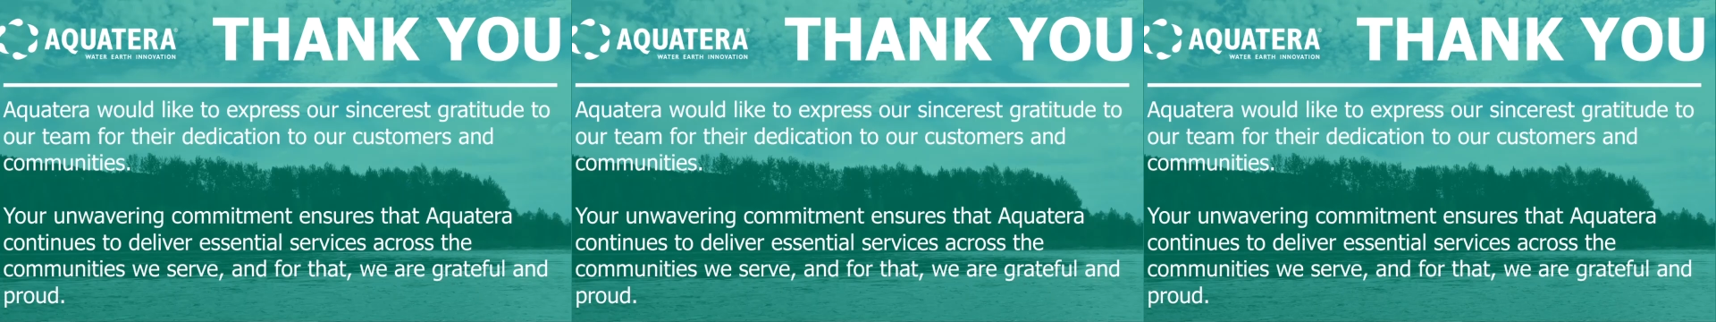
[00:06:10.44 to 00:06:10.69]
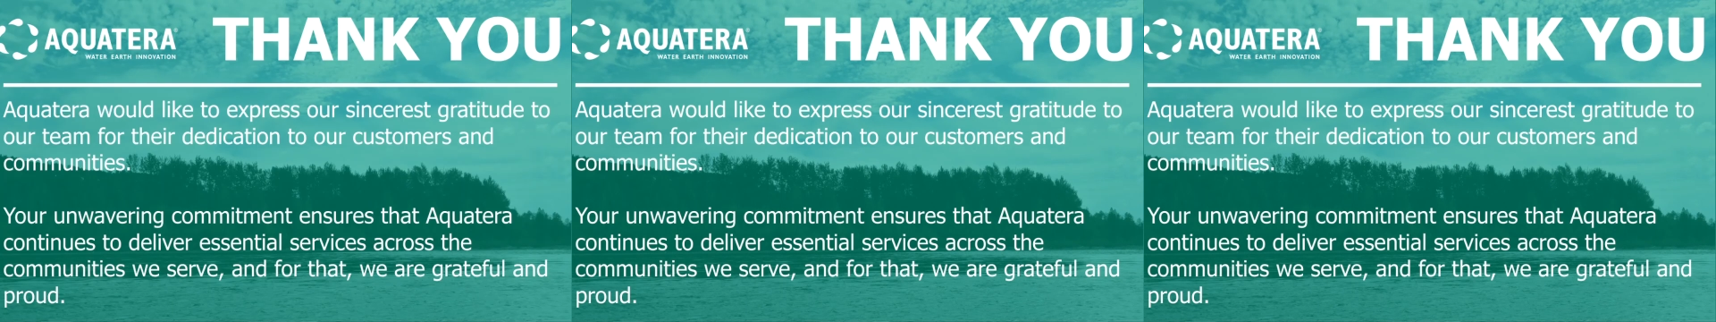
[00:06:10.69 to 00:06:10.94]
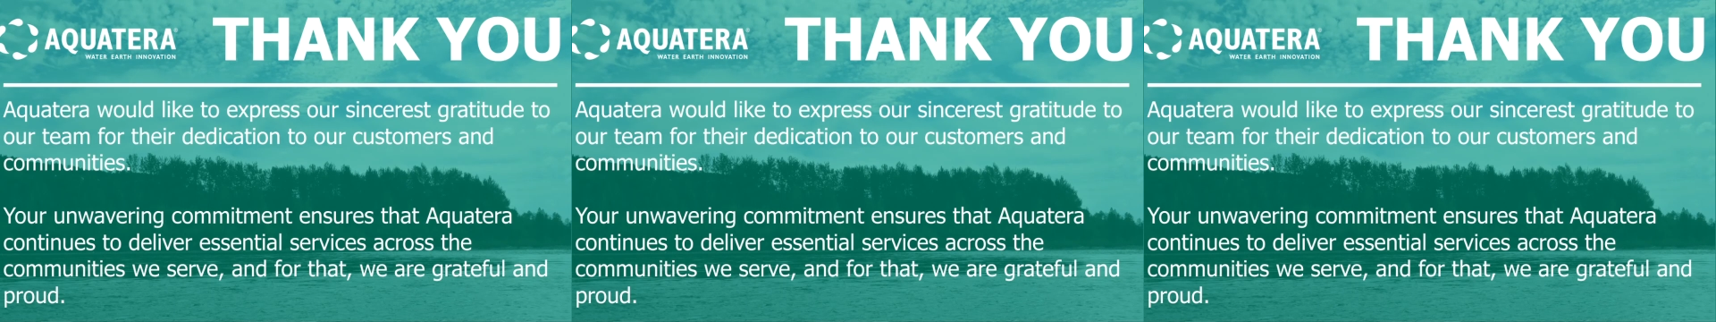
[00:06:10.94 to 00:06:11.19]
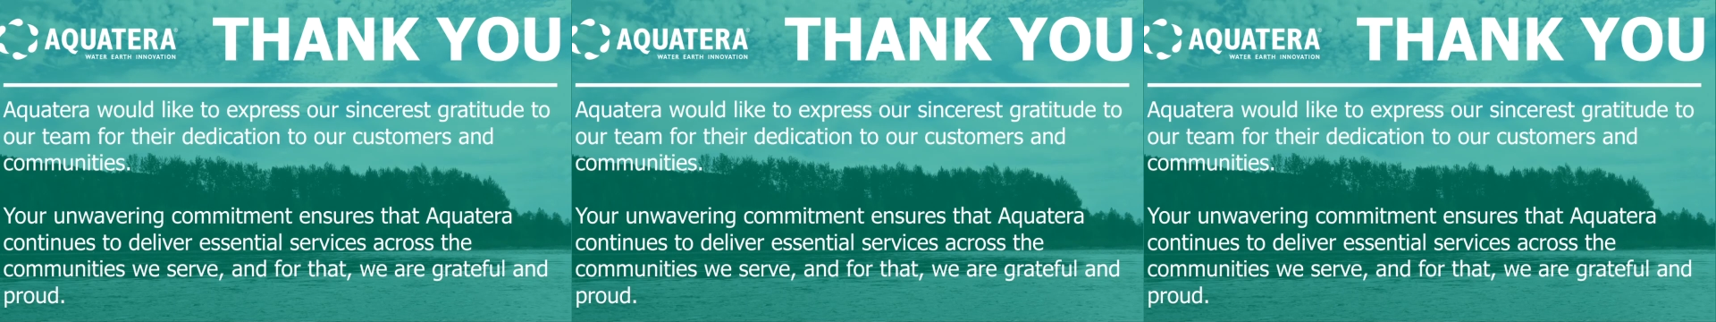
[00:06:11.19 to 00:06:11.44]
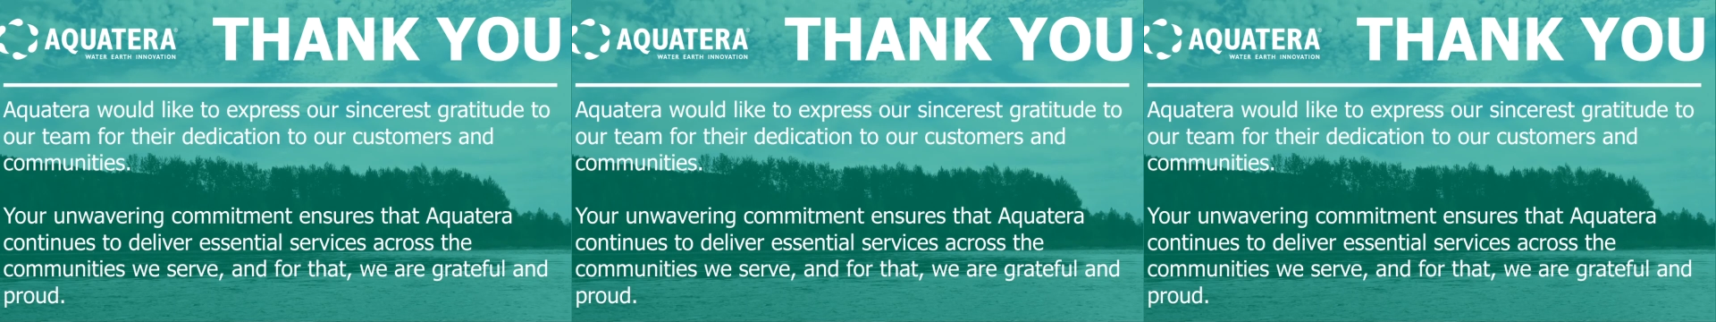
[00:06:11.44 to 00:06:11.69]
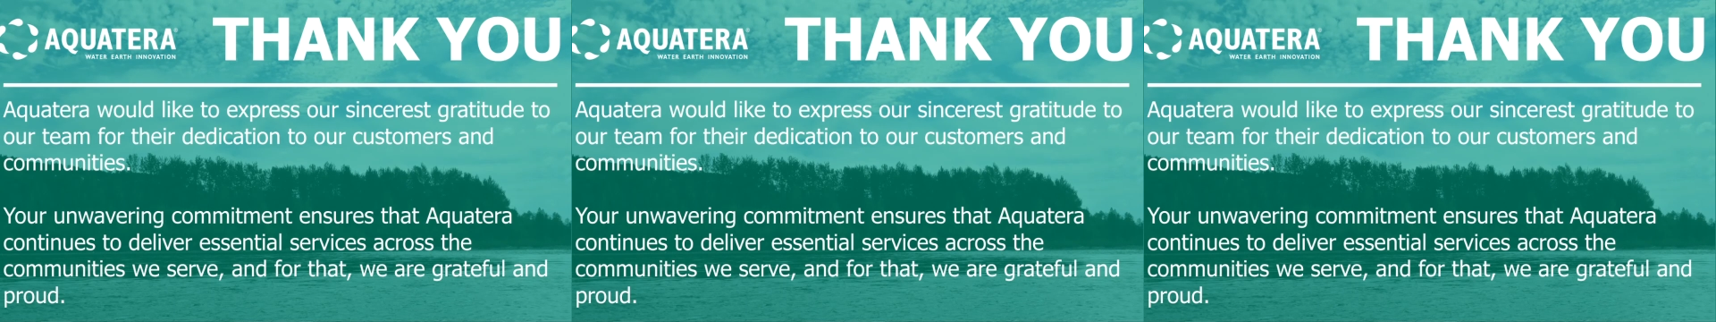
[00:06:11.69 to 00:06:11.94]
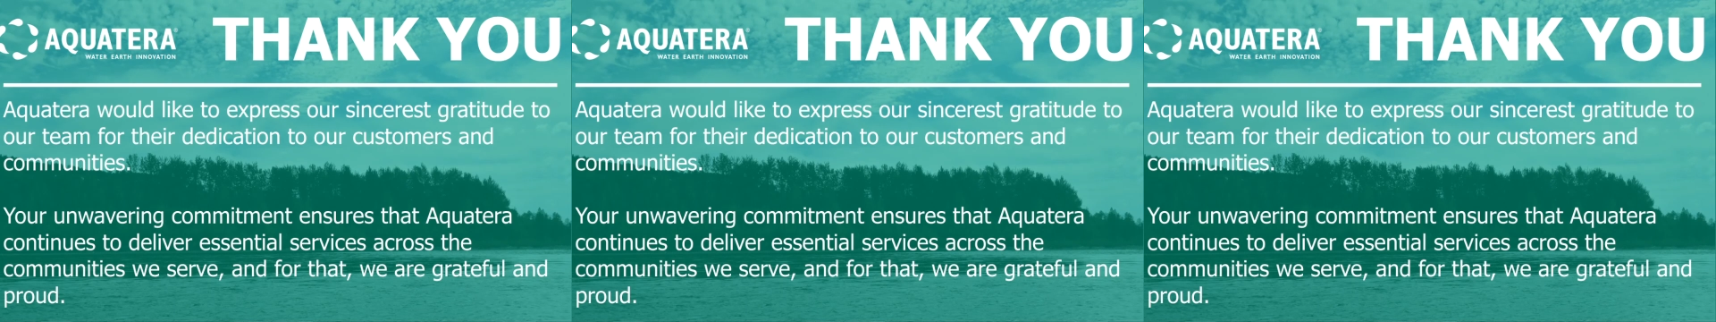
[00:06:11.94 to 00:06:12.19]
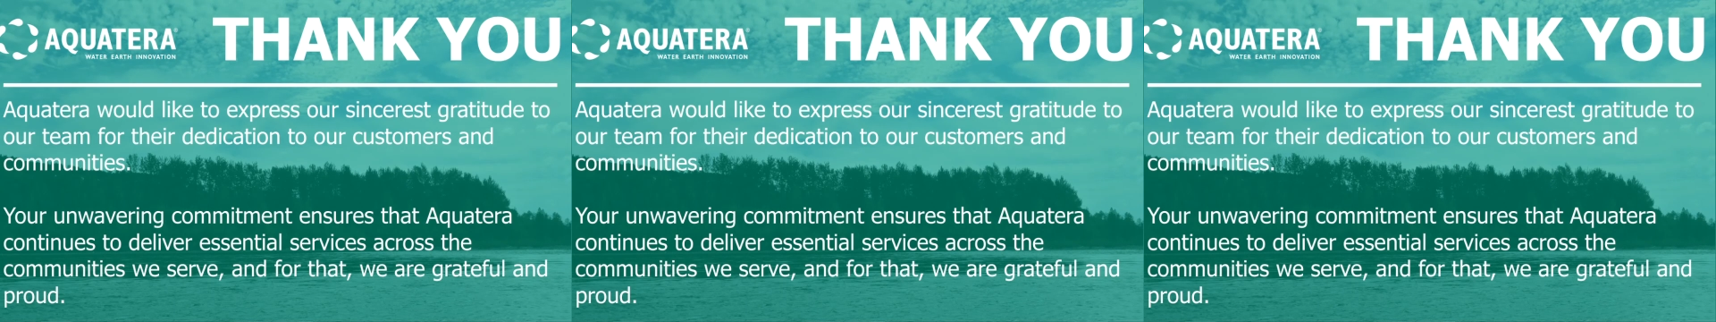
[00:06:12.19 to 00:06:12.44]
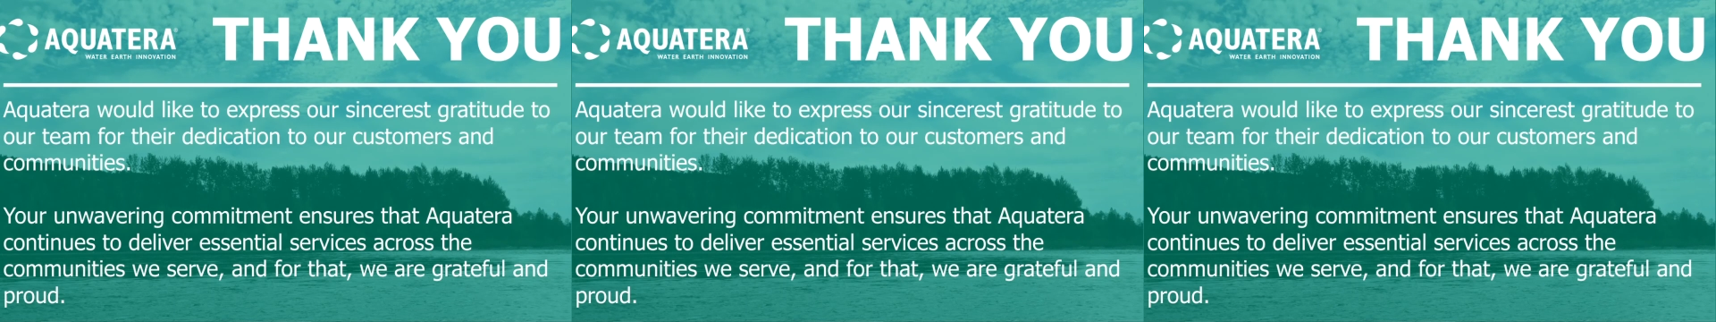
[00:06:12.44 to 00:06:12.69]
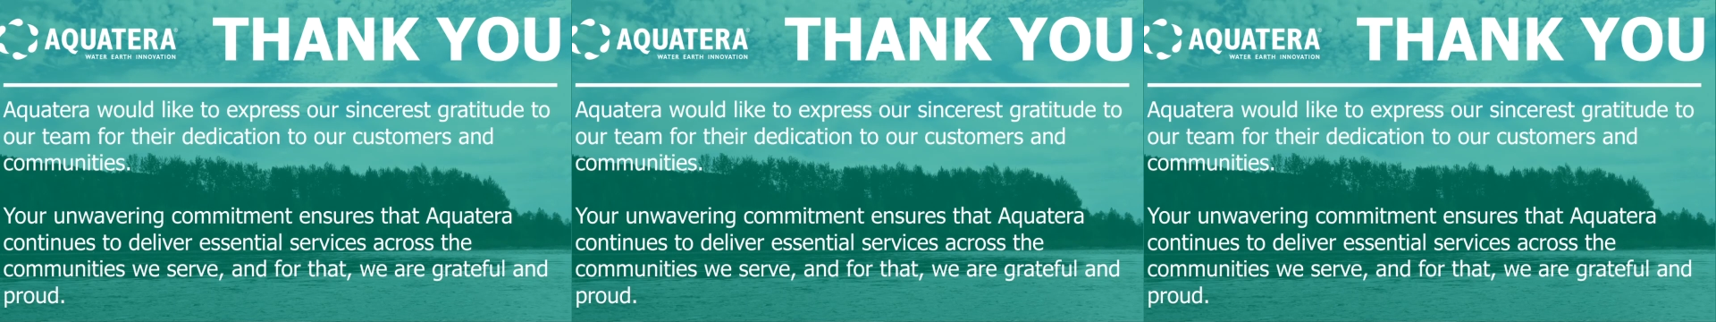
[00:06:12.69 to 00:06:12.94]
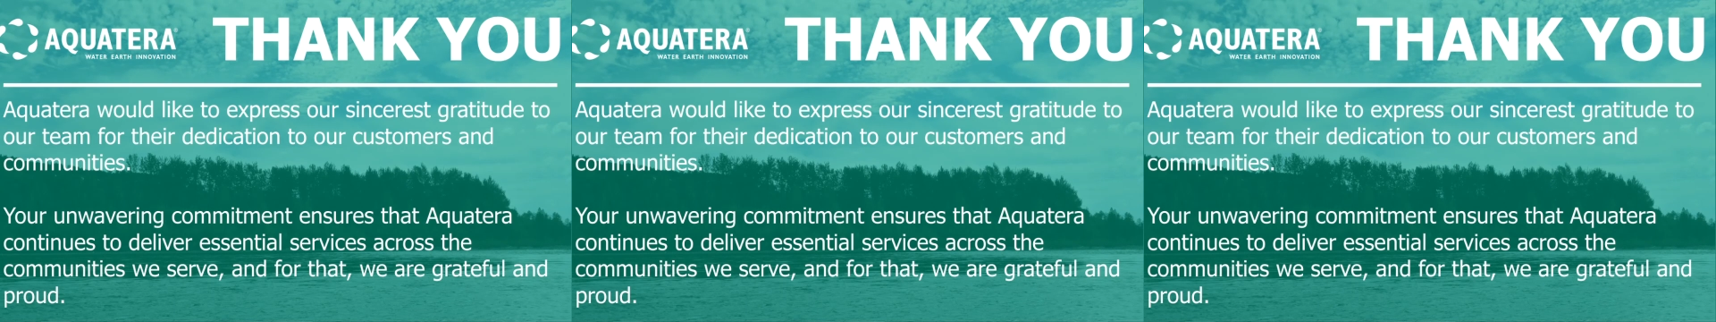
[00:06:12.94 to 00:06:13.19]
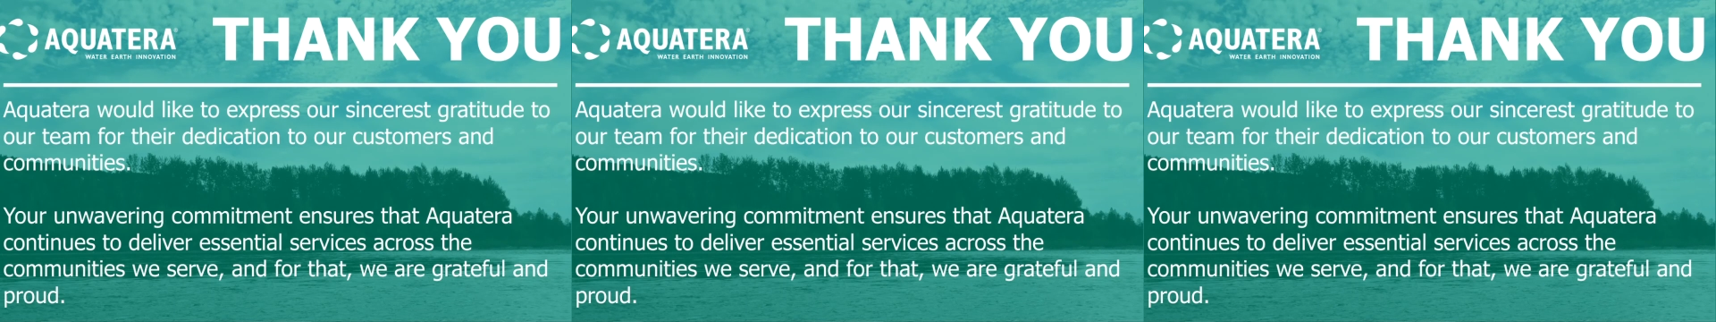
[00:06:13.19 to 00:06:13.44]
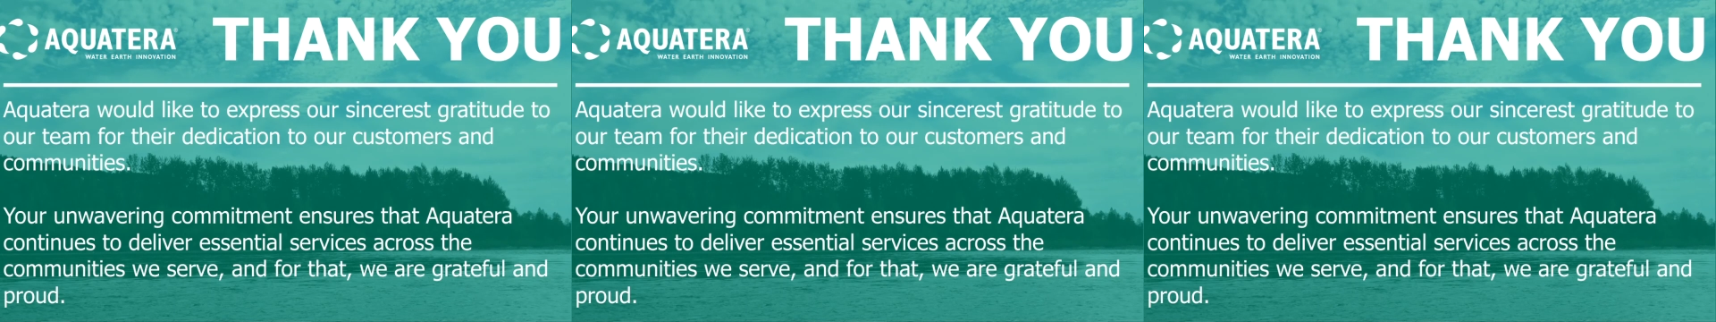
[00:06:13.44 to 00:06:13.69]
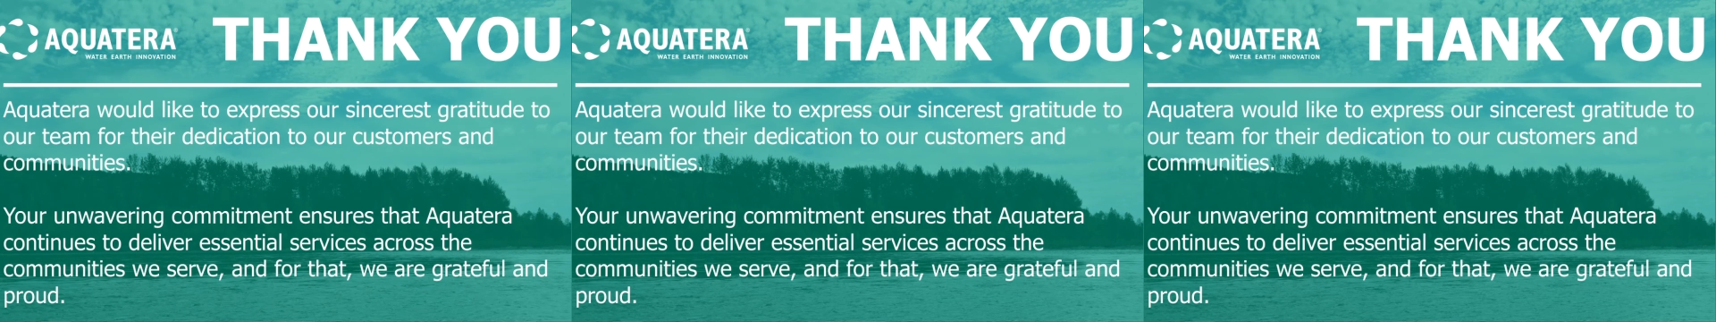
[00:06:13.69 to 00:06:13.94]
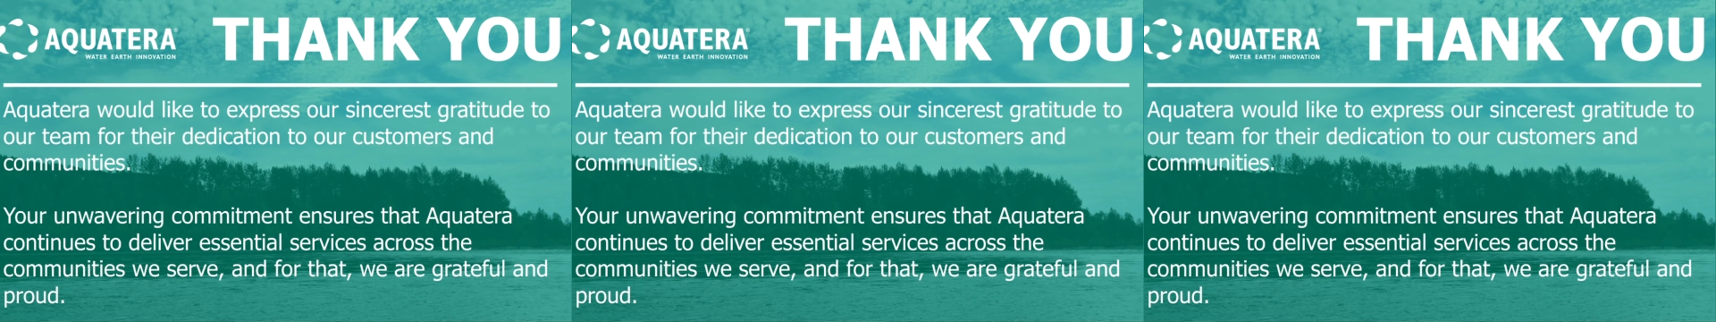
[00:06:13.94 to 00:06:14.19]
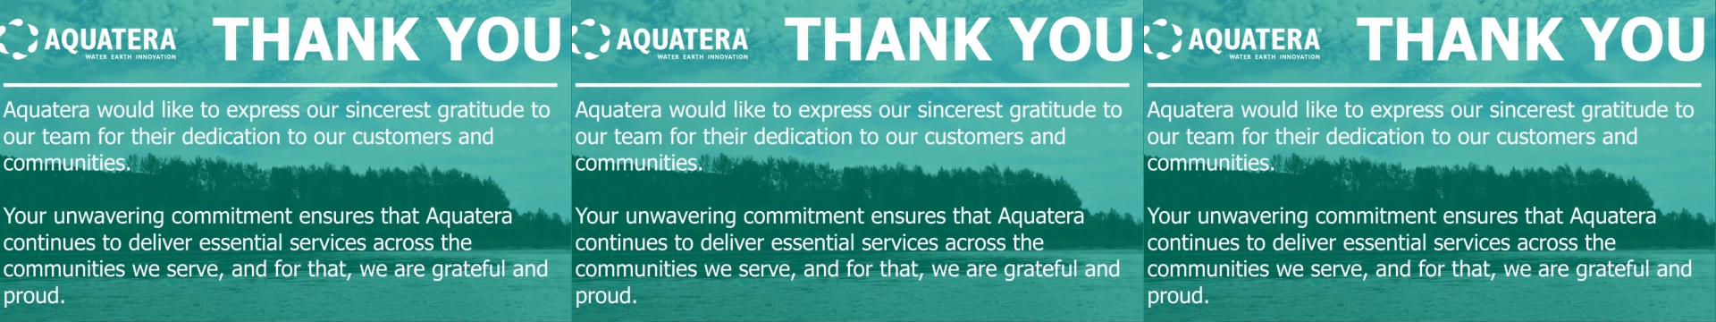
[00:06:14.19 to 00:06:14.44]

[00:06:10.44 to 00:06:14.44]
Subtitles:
Nobody's mouth can be seen.